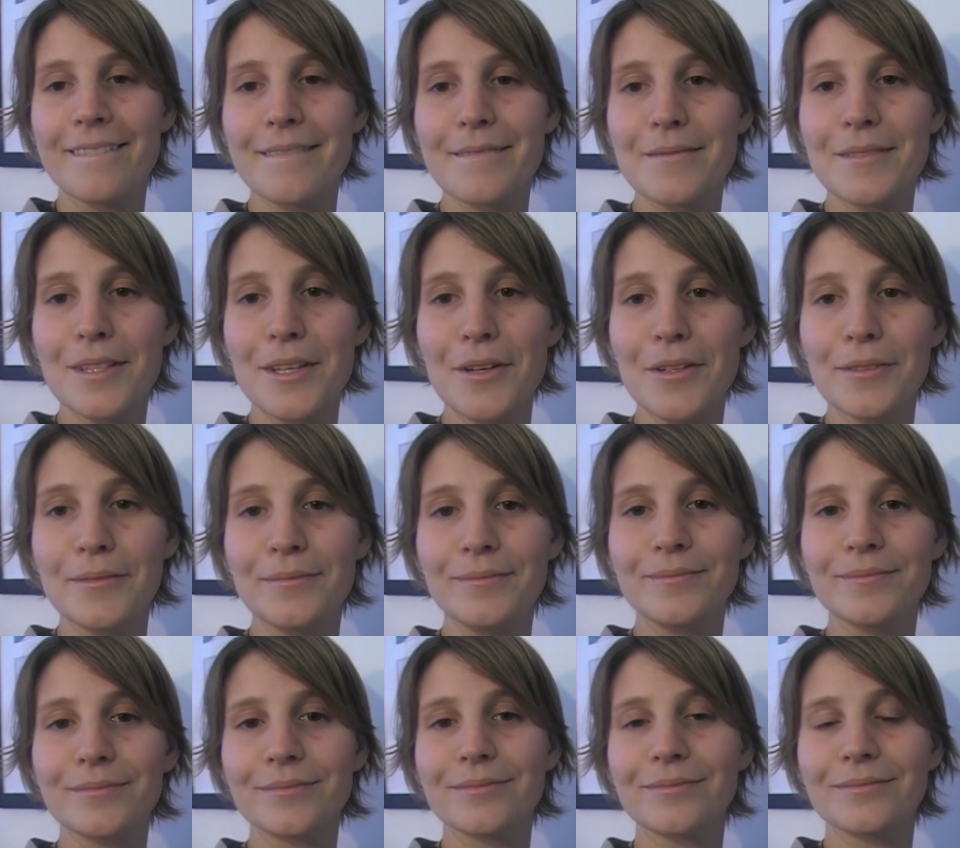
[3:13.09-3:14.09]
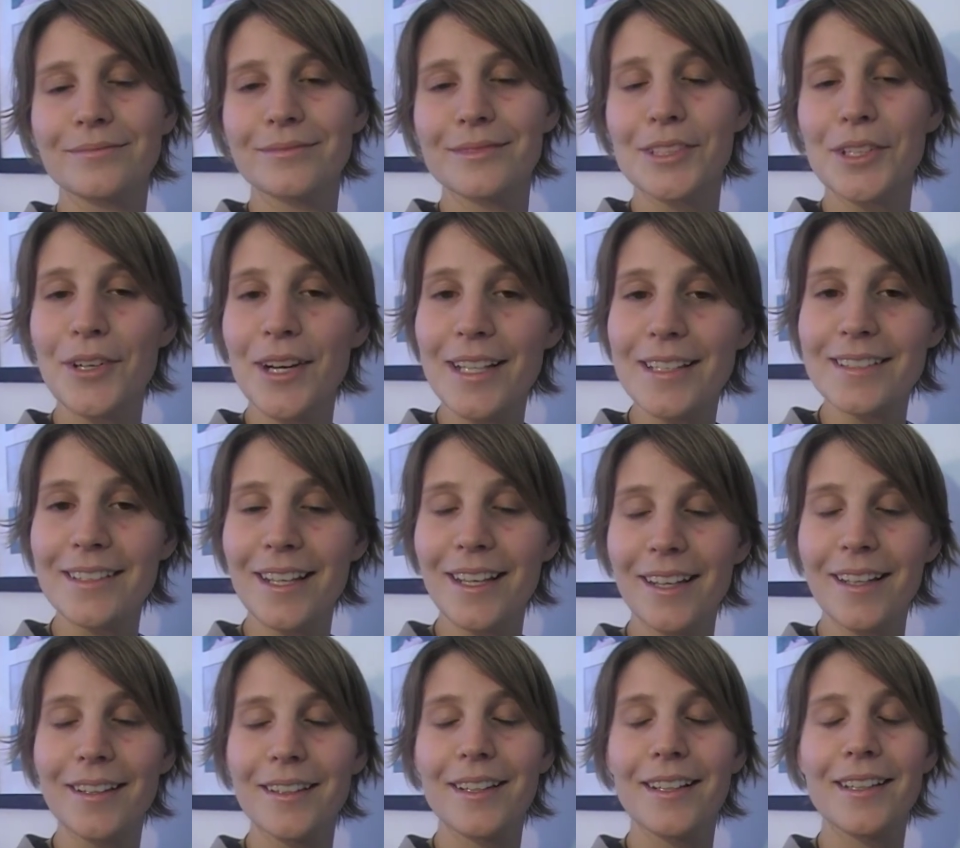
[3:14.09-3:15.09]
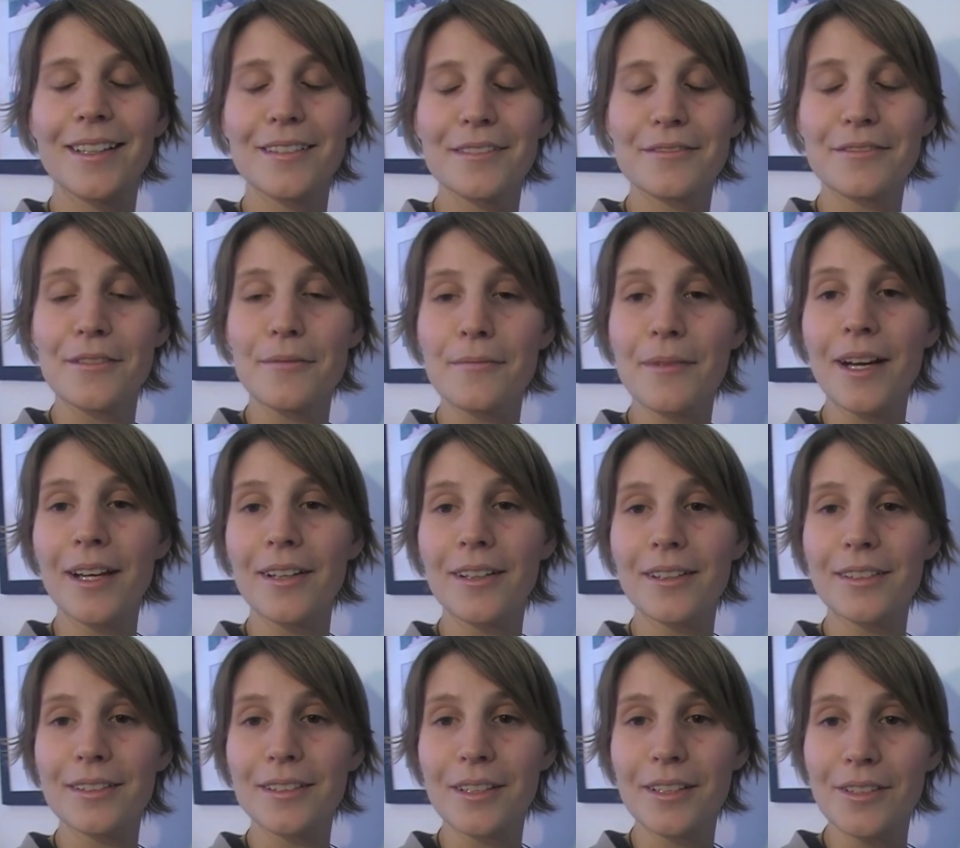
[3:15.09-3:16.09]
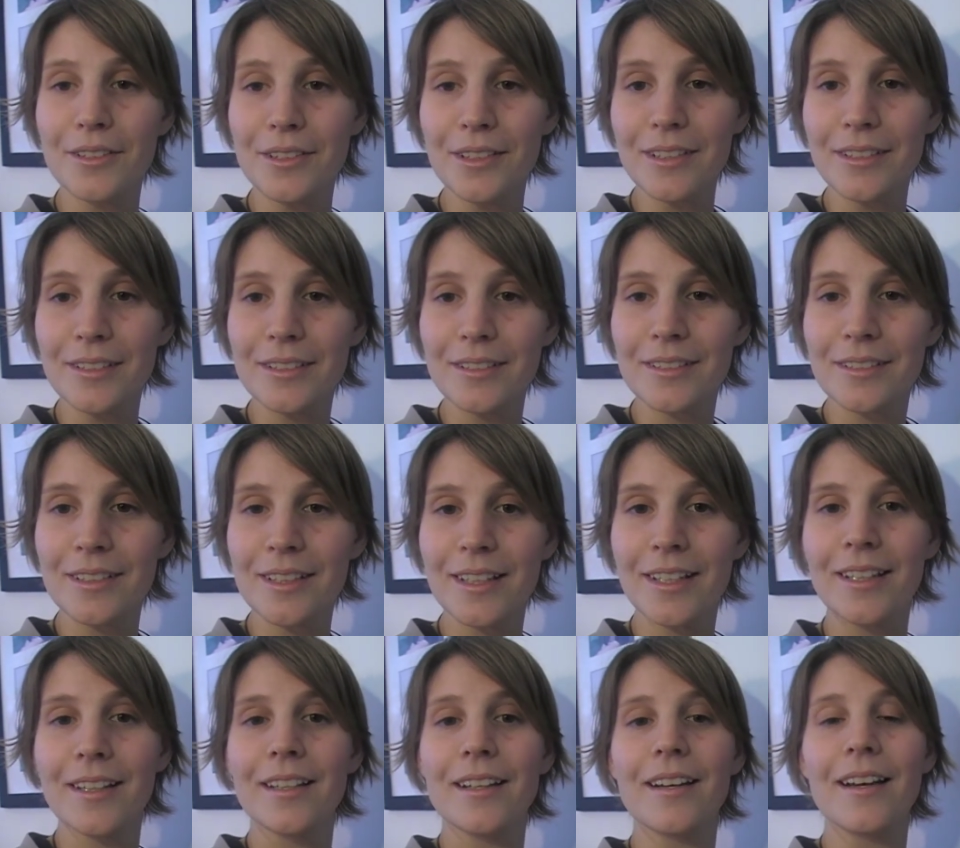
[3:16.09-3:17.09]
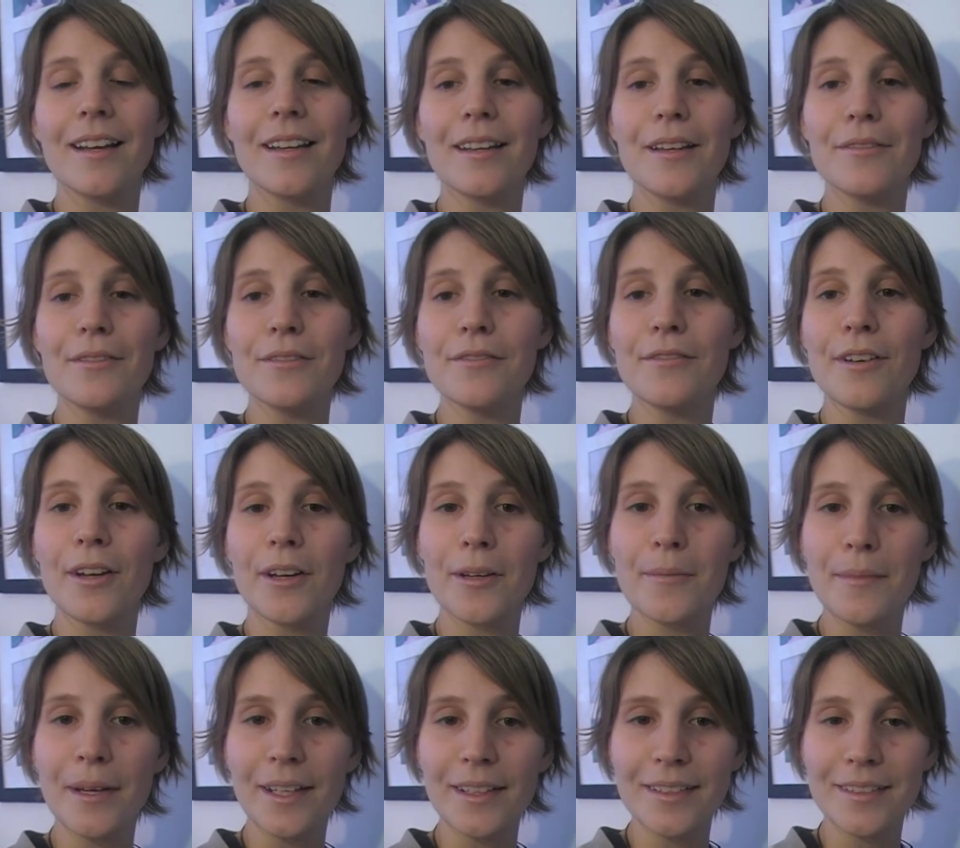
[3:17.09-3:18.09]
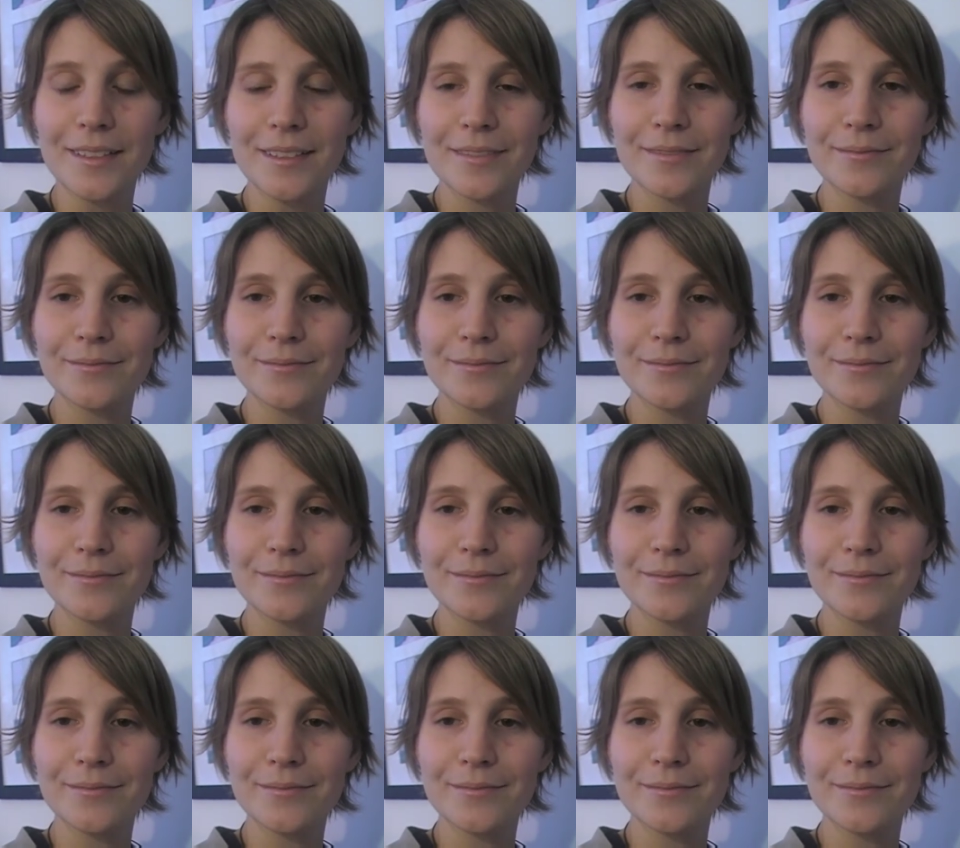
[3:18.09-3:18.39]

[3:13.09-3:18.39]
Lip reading: So I say, from my heart to yours, I love you very much.